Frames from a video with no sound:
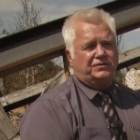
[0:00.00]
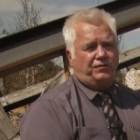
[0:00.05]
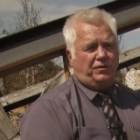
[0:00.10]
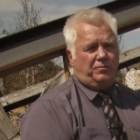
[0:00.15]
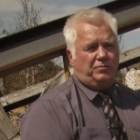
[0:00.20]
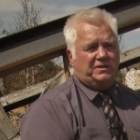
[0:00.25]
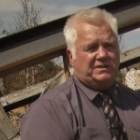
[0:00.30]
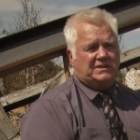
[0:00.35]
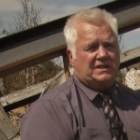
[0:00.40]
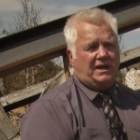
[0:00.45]

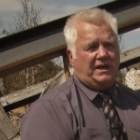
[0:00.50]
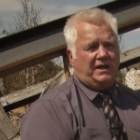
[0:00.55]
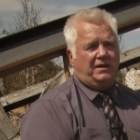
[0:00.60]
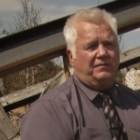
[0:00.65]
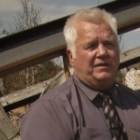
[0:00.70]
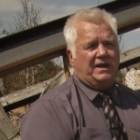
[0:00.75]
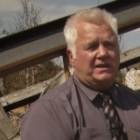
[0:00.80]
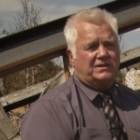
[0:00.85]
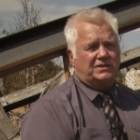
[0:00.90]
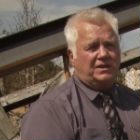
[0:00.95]
from the site
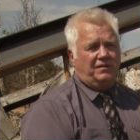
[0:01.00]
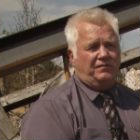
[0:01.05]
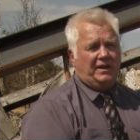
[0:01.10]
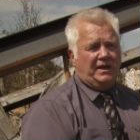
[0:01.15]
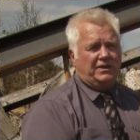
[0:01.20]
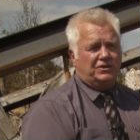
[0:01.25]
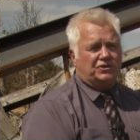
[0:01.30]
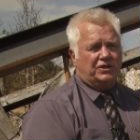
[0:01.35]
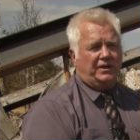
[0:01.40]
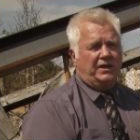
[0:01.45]
of
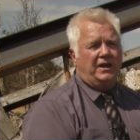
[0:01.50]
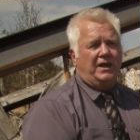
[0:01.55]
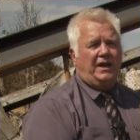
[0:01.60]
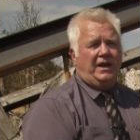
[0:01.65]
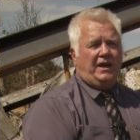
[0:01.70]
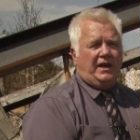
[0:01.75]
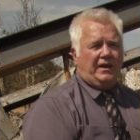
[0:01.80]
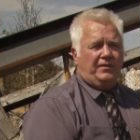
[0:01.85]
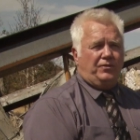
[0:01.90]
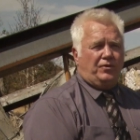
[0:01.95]
excavation,
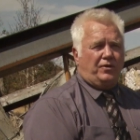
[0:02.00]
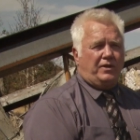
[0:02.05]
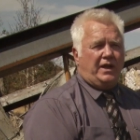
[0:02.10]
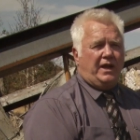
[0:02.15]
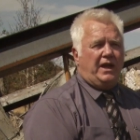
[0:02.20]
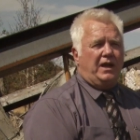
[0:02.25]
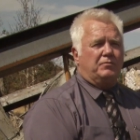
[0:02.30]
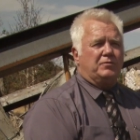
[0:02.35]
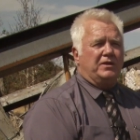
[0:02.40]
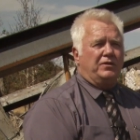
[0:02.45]
and they're
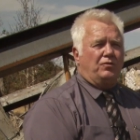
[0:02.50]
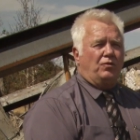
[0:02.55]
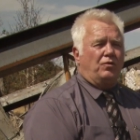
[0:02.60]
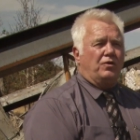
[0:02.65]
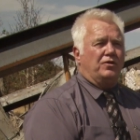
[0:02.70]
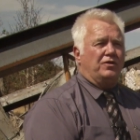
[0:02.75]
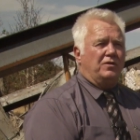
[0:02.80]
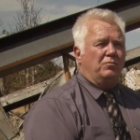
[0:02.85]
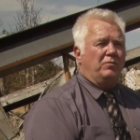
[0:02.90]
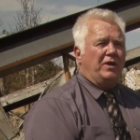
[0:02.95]
capped in
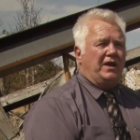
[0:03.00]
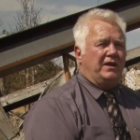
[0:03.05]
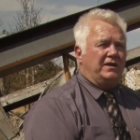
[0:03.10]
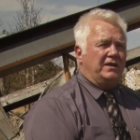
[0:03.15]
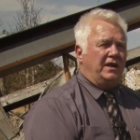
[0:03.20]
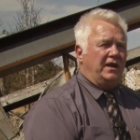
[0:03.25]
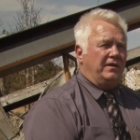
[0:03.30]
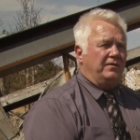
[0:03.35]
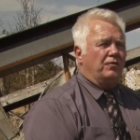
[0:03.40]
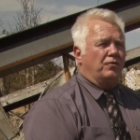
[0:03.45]
order to
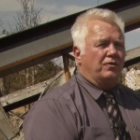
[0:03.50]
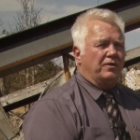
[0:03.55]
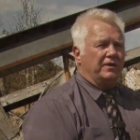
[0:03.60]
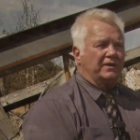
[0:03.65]
maintain their